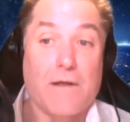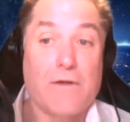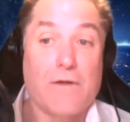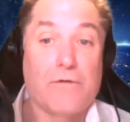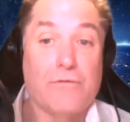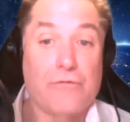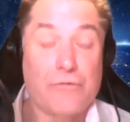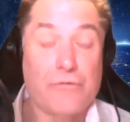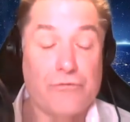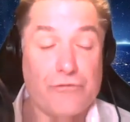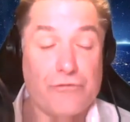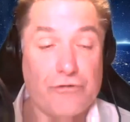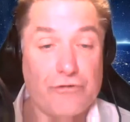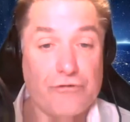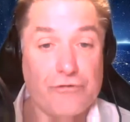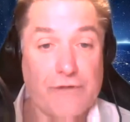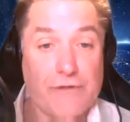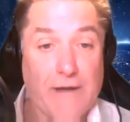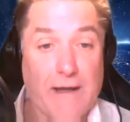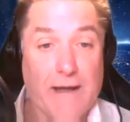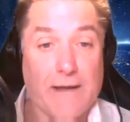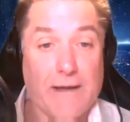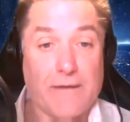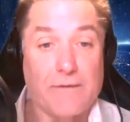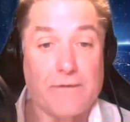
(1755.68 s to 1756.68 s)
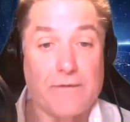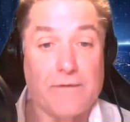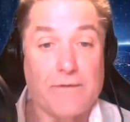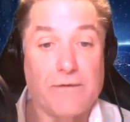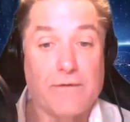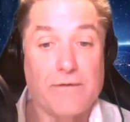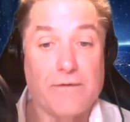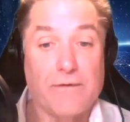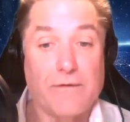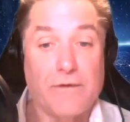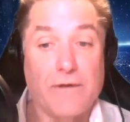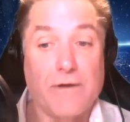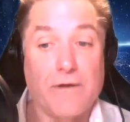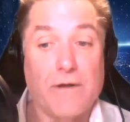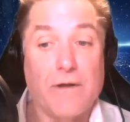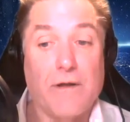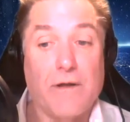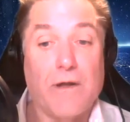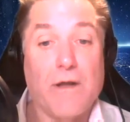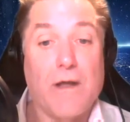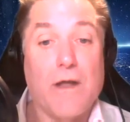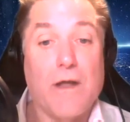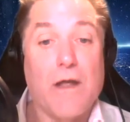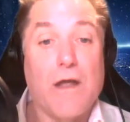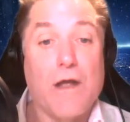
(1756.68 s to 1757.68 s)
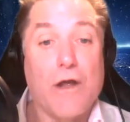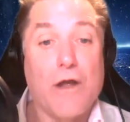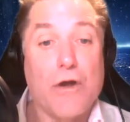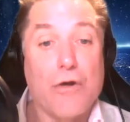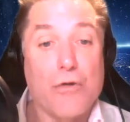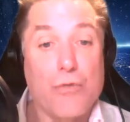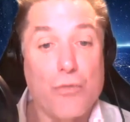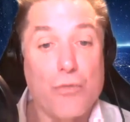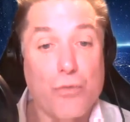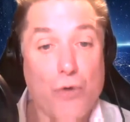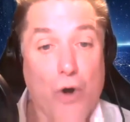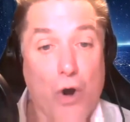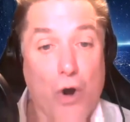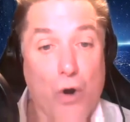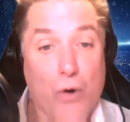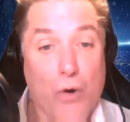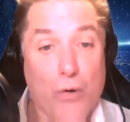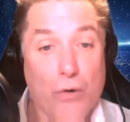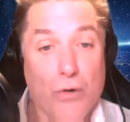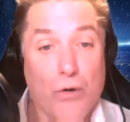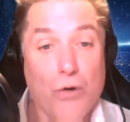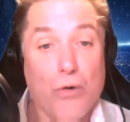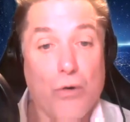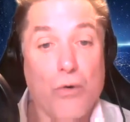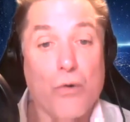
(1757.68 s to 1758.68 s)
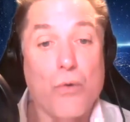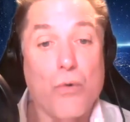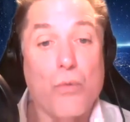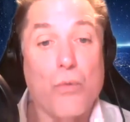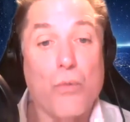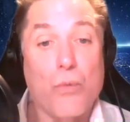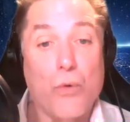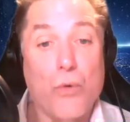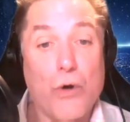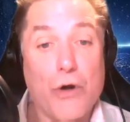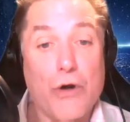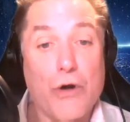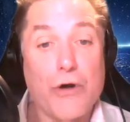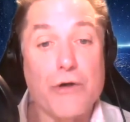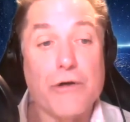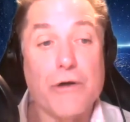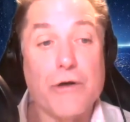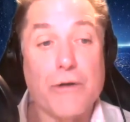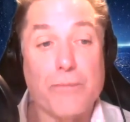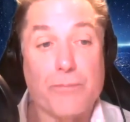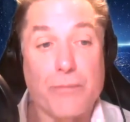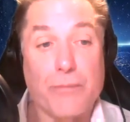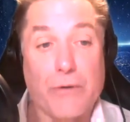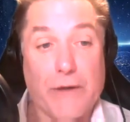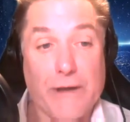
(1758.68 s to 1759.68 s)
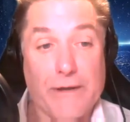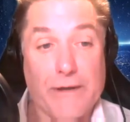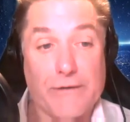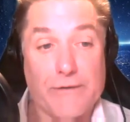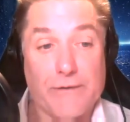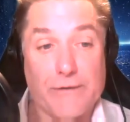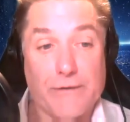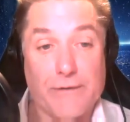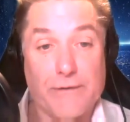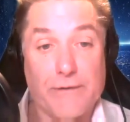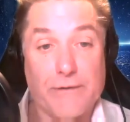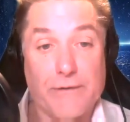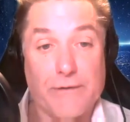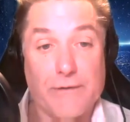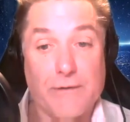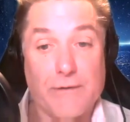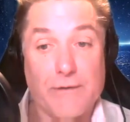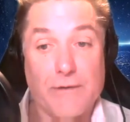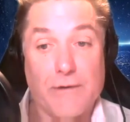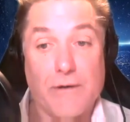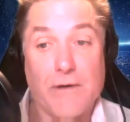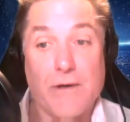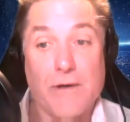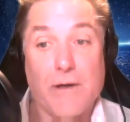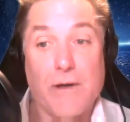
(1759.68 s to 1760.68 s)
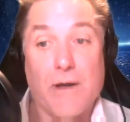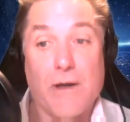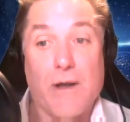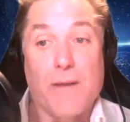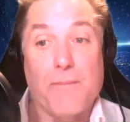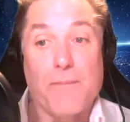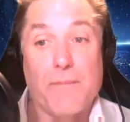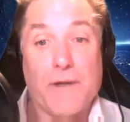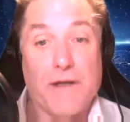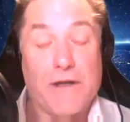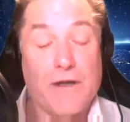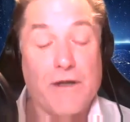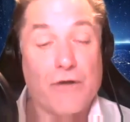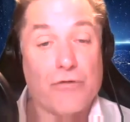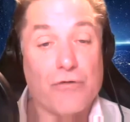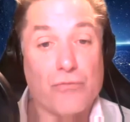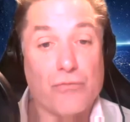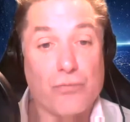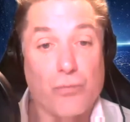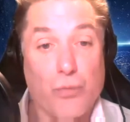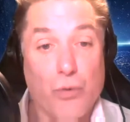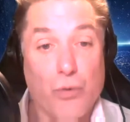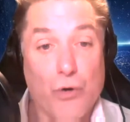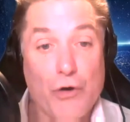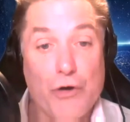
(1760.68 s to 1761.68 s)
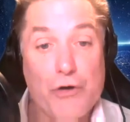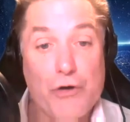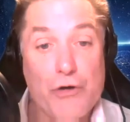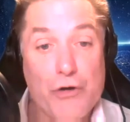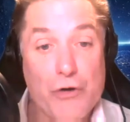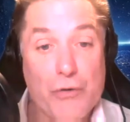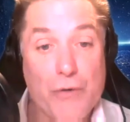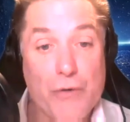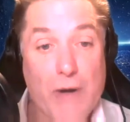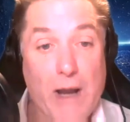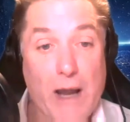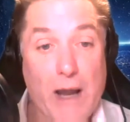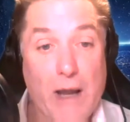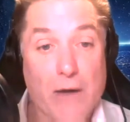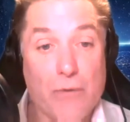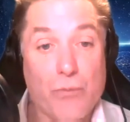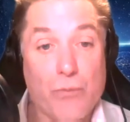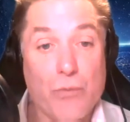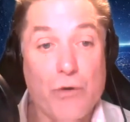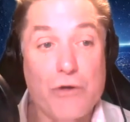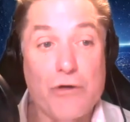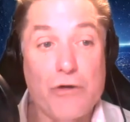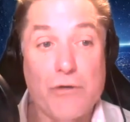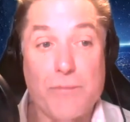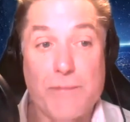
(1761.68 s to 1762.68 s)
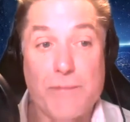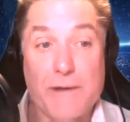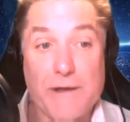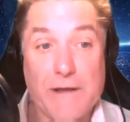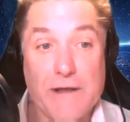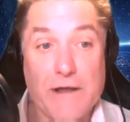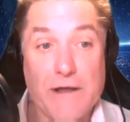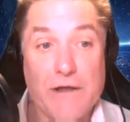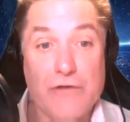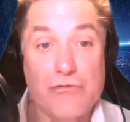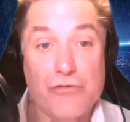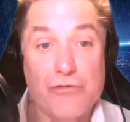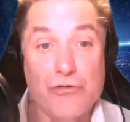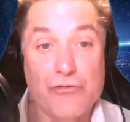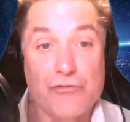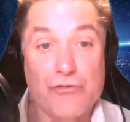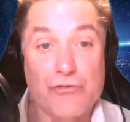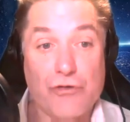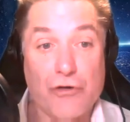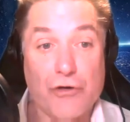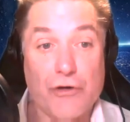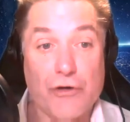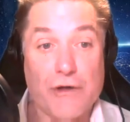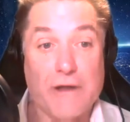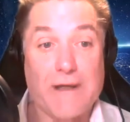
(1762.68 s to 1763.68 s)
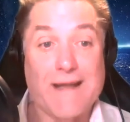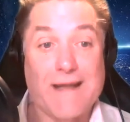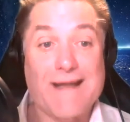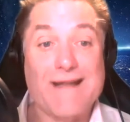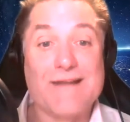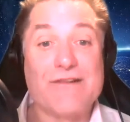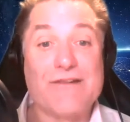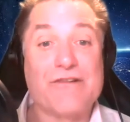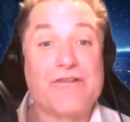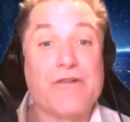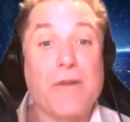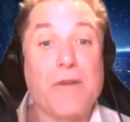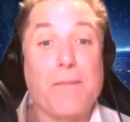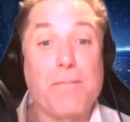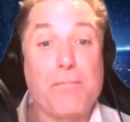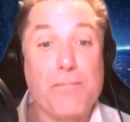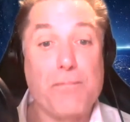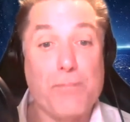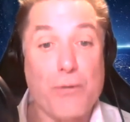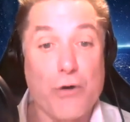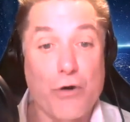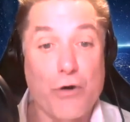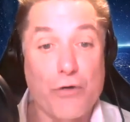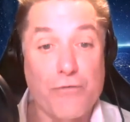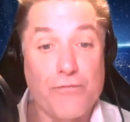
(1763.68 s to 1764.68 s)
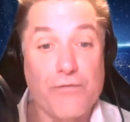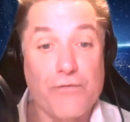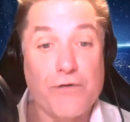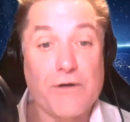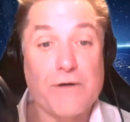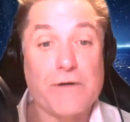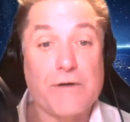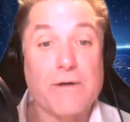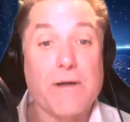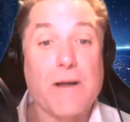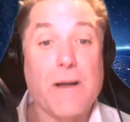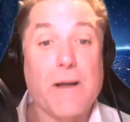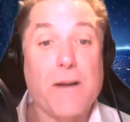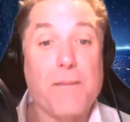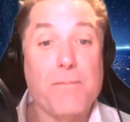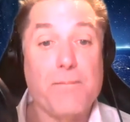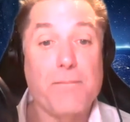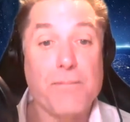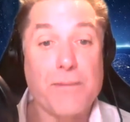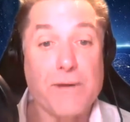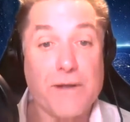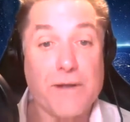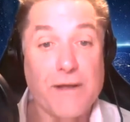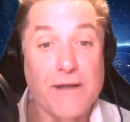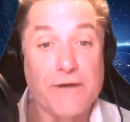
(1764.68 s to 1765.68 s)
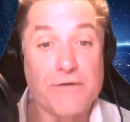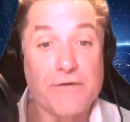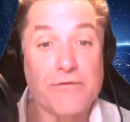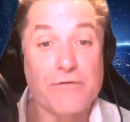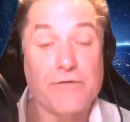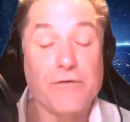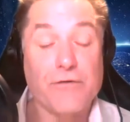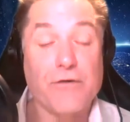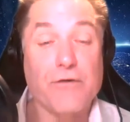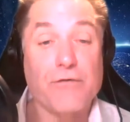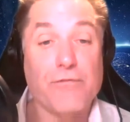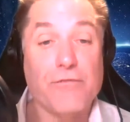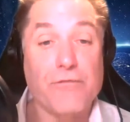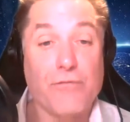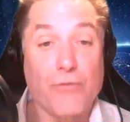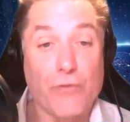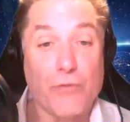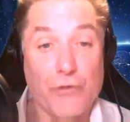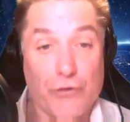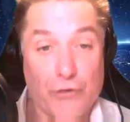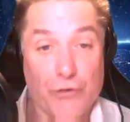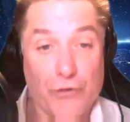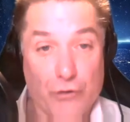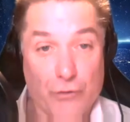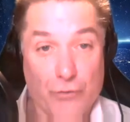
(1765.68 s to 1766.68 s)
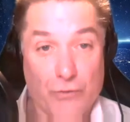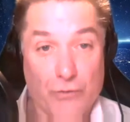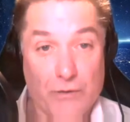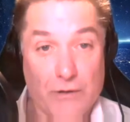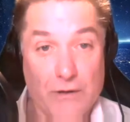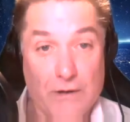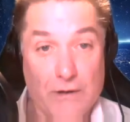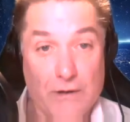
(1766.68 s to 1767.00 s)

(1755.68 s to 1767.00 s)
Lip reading: So just stand, grow where you're planted, because where you're at when you begin your journey is the perfect place for you,